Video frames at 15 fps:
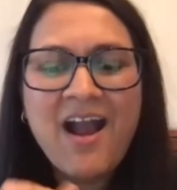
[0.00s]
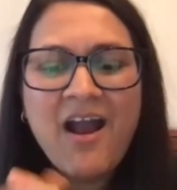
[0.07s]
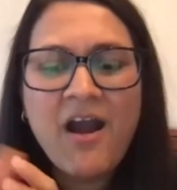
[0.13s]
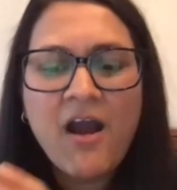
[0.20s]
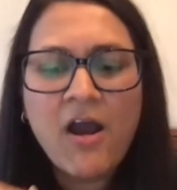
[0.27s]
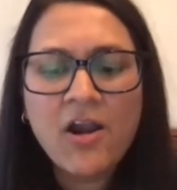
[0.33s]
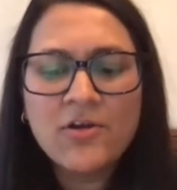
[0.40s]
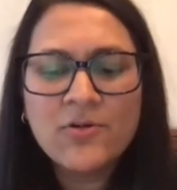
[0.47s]

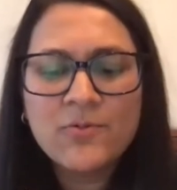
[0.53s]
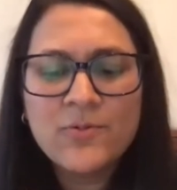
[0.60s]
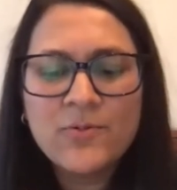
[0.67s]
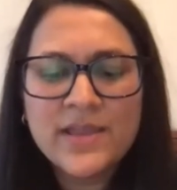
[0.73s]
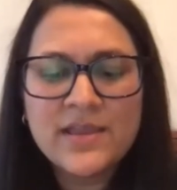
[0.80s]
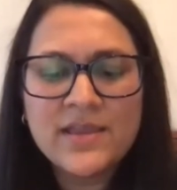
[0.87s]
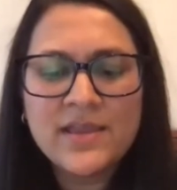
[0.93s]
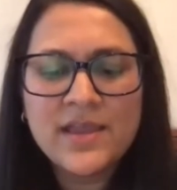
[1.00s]
Are
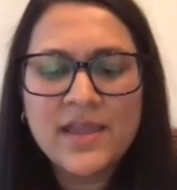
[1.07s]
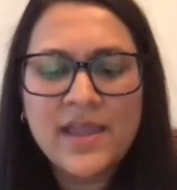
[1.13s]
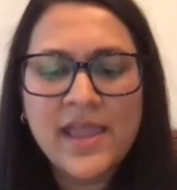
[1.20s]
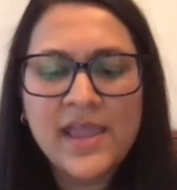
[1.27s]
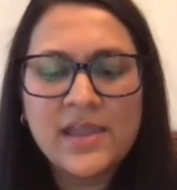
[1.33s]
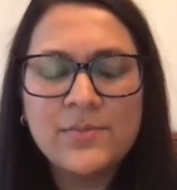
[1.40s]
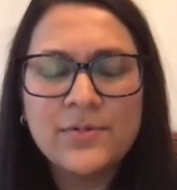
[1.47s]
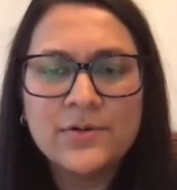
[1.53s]
we
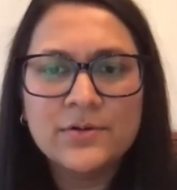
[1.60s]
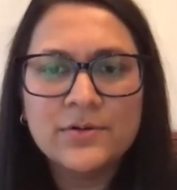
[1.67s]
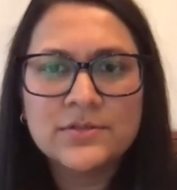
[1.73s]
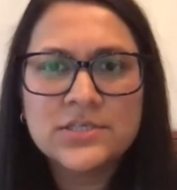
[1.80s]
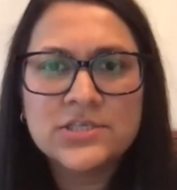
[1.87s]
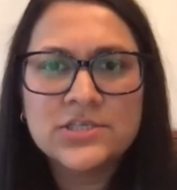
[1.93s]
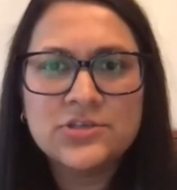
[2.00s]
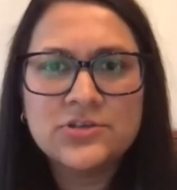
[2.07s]
able
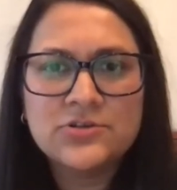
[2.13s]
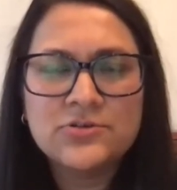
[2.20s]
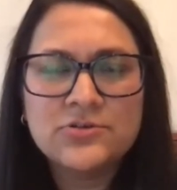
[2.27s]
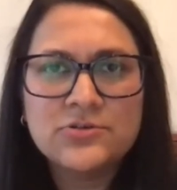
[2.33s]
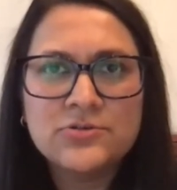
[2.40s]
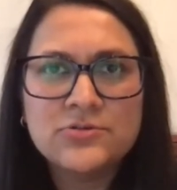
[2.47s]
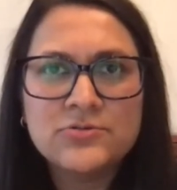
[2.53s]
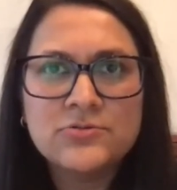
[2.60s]

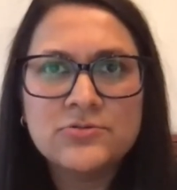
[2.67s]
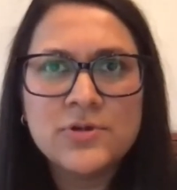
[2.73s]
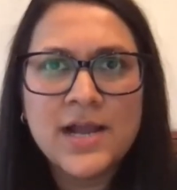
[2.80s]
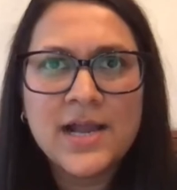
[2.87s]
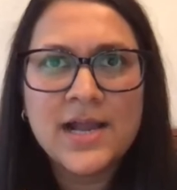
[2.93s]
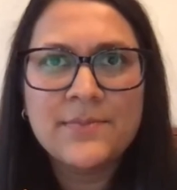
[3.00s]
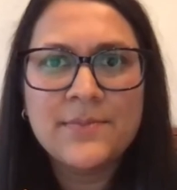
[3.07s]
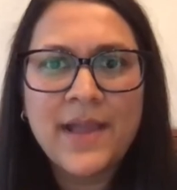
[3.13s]
to
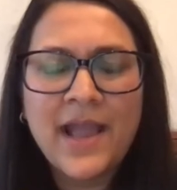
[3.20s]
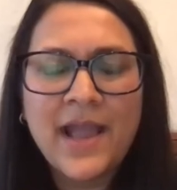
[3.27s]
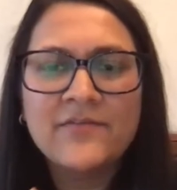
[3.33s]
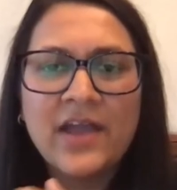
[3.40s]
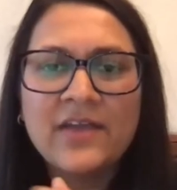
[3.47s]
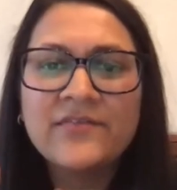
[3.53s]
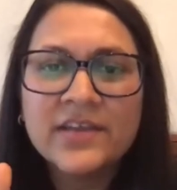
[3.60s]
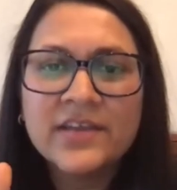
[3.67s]
have
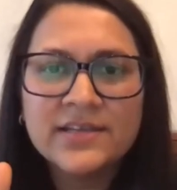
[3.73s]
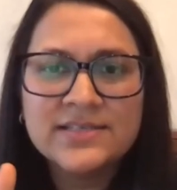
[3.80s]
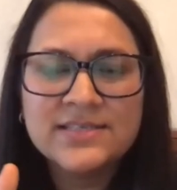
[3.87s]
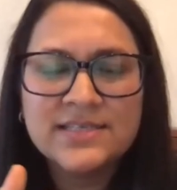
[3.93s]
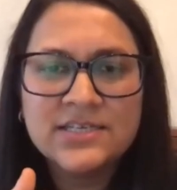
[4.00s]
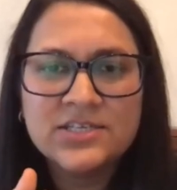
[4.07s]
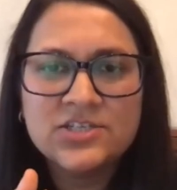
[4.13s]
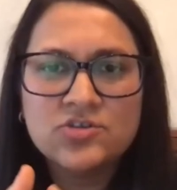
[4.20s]

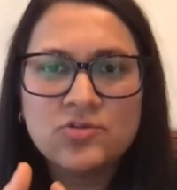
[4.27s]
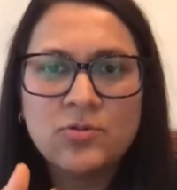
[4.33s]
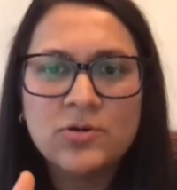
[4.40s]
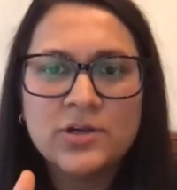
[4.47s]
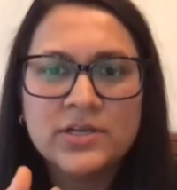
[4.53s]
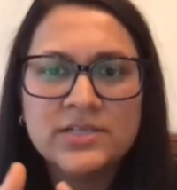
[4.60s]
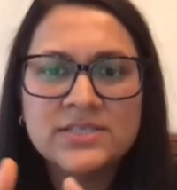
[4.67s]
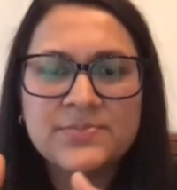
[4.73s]
efficacy
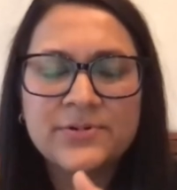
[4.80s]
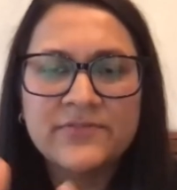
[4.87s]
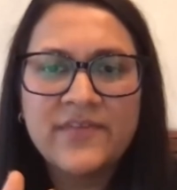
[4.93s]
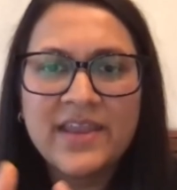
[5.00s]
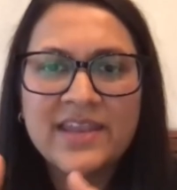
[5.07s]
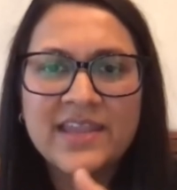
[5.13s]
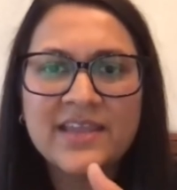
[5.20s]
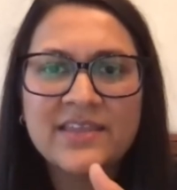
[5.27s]
towards
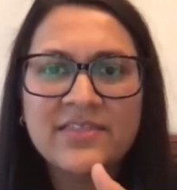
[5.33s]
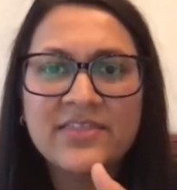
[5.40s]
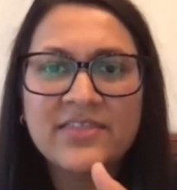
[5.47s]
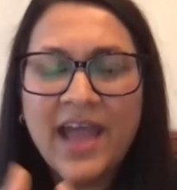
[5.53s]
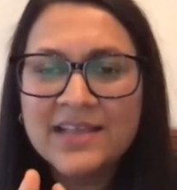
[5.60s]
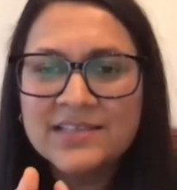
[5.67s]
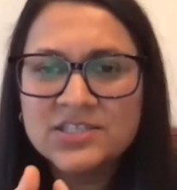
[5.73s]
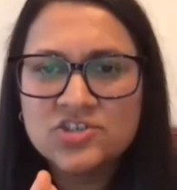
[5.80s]
preventing
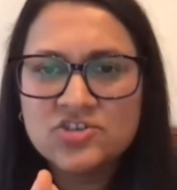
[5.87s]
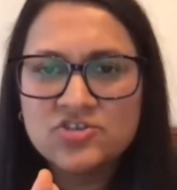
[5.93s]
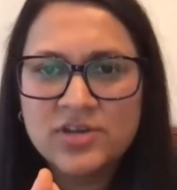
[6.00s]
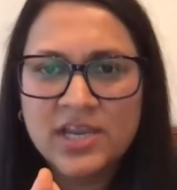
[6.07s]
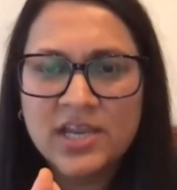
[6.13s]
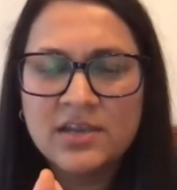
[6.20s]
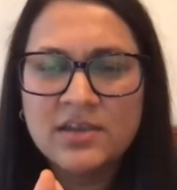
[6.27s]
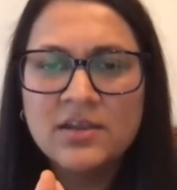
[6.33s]
that
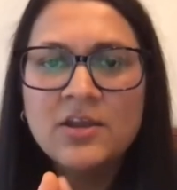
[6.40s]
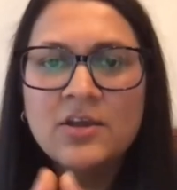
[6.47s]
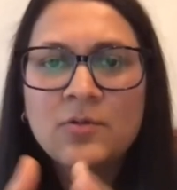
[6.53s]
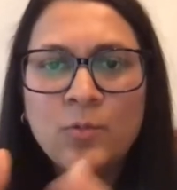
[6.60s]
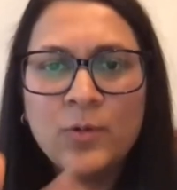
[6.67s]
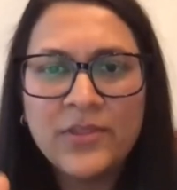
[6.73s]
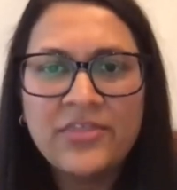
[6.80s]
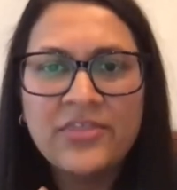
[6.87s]
strain
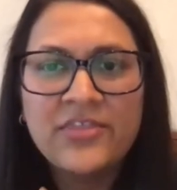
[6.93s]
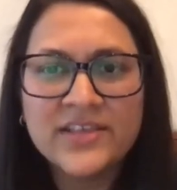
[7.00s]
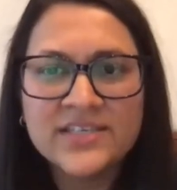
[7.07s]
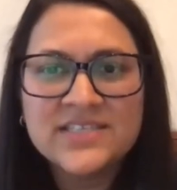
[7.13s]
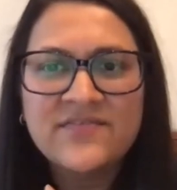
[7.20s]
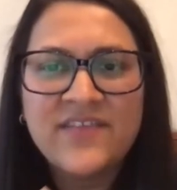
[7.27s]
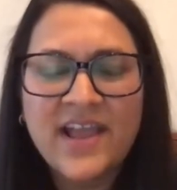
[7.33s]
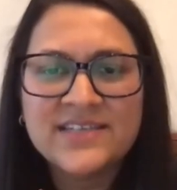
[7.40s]
with
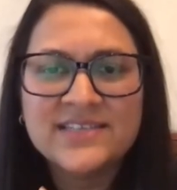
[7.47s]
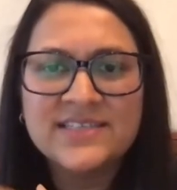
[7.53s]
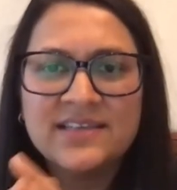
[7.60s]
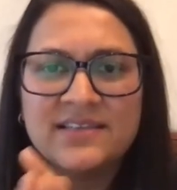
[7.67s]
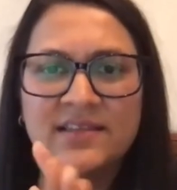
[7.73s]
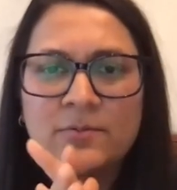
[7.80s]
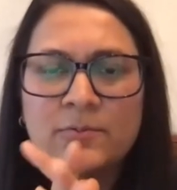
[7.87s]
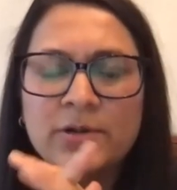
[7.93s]
this vaccine
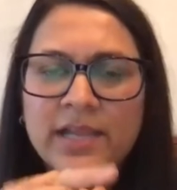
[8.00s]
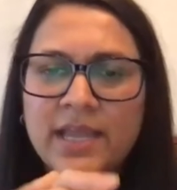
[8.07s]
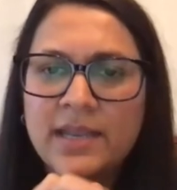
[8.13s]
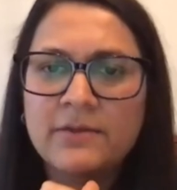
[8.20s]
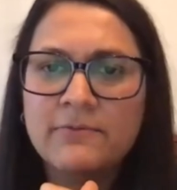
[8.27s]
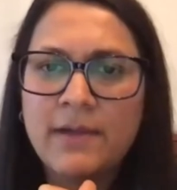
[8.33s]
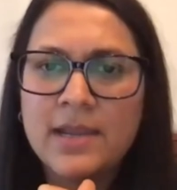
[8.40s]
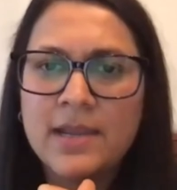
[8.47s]
that we're
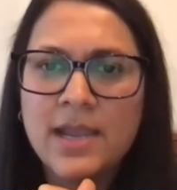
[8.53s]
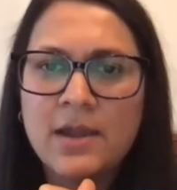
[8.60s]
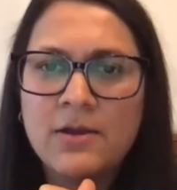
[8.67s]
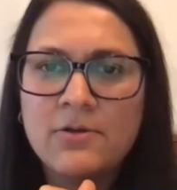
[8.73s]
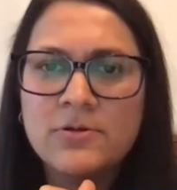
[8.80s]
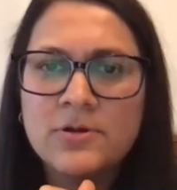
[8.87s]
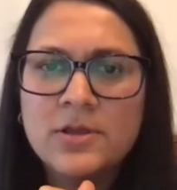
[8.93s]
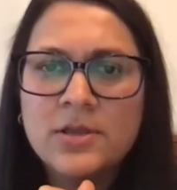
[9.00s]
getting right now?
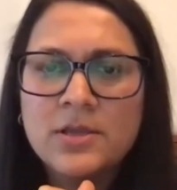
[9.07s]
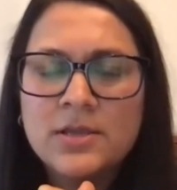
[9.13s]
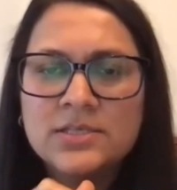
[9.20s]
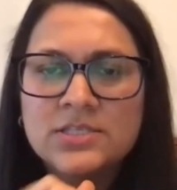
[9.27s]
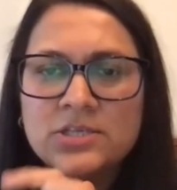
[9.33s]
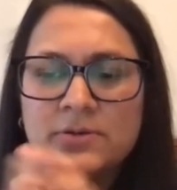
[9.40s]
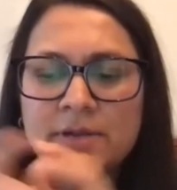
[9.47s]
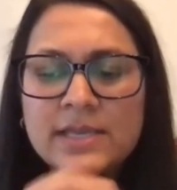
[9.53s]

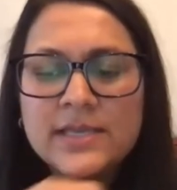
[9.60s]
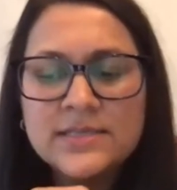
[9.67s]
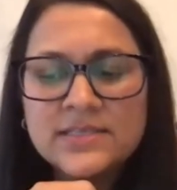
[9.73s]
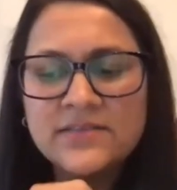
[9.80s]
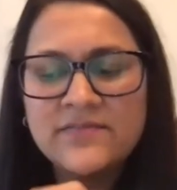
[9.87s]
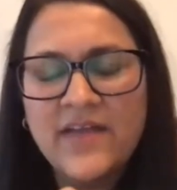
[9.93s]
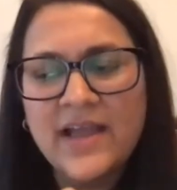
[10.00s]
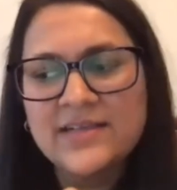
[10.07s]
So is
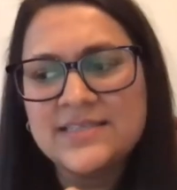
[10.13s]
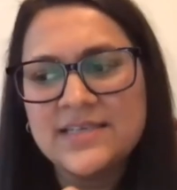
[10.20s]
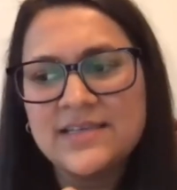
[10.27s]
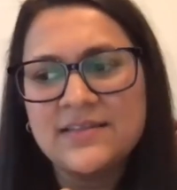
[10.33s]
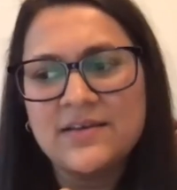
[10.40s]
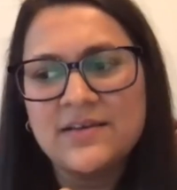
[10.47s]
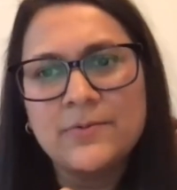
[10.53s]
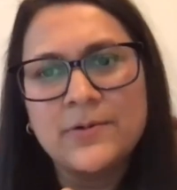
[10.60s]
the vaccine
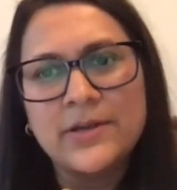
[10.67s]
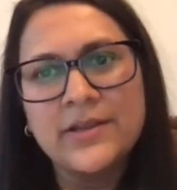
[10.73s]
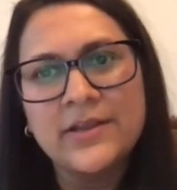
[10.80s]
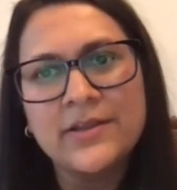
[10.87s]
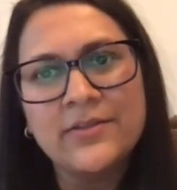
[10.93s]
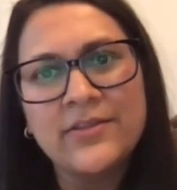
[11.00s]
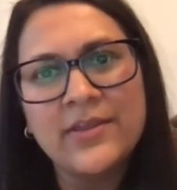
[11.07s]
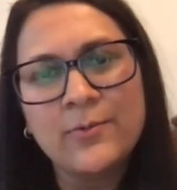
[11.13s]
that
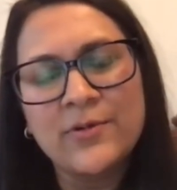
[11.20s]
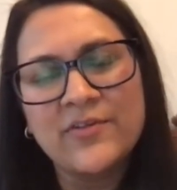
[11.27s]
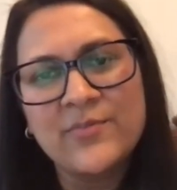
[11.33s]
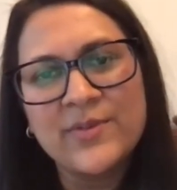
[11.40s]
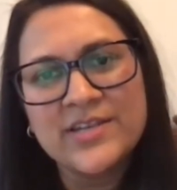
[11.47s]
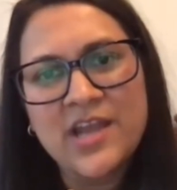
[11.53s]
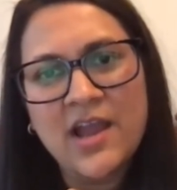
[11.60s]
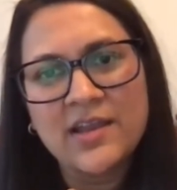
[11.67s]
we've
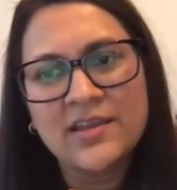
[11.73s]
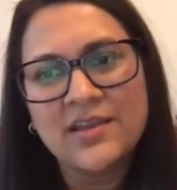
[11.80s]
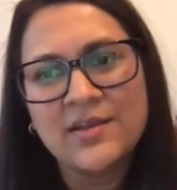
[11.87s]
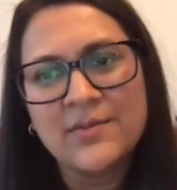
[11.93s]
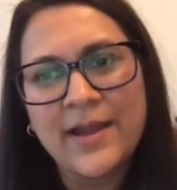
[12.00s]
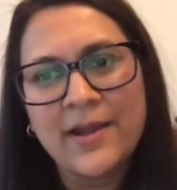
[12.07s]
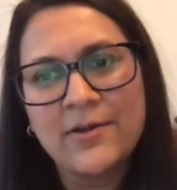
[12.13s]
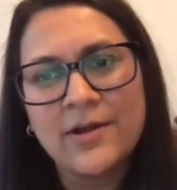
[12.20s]
been talking
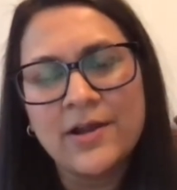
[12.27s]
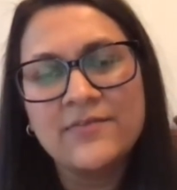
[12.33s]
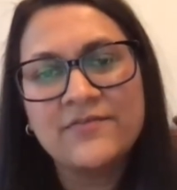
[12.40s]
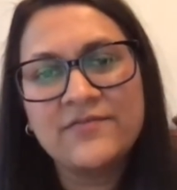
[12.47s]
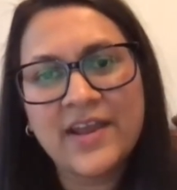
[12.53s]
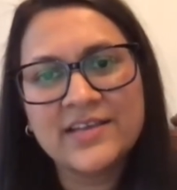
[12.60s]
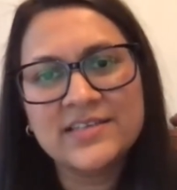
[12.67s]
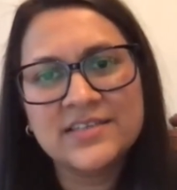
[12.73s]
about
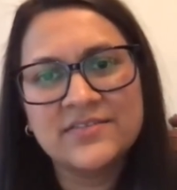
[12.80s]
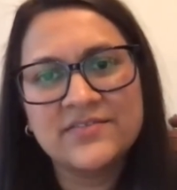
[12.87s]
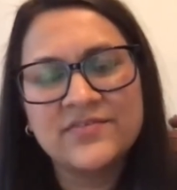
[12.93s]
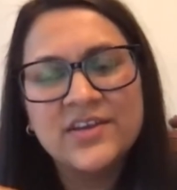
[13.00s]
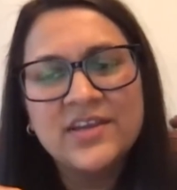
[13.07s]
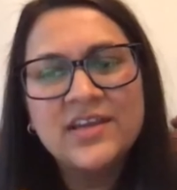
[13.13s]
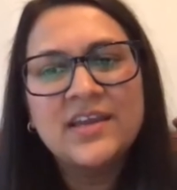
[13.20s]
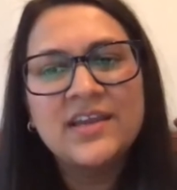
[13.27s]
effective
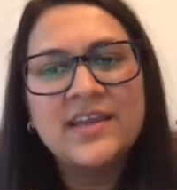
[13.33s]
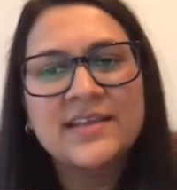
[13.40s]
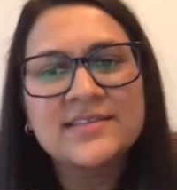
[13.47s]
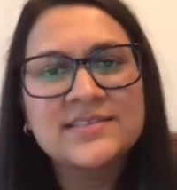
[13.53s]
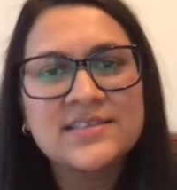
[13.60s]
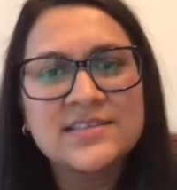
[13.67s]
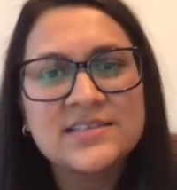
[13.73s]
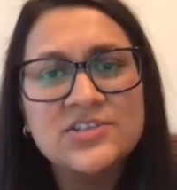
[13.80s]

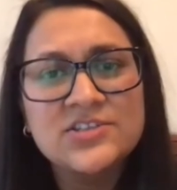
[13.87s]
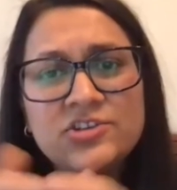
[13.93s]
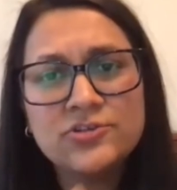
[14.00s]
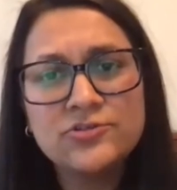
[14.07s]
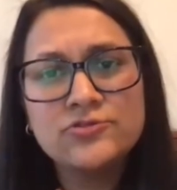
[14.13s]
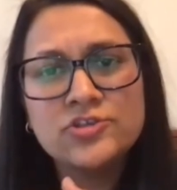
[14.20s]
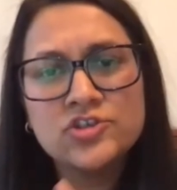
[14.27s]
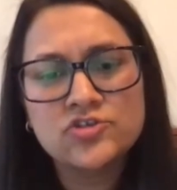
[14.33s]
against this
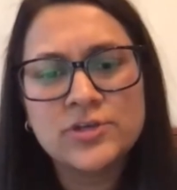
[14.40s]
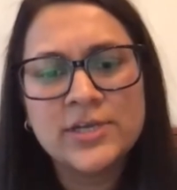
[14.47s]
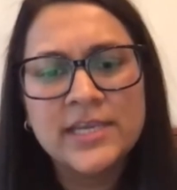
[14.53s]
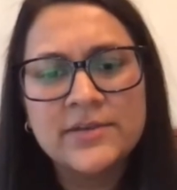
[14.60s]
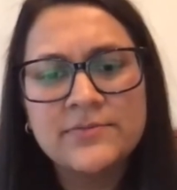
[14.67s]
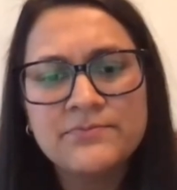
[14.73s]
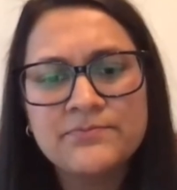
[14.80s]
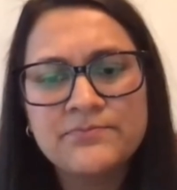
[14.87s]
new strain?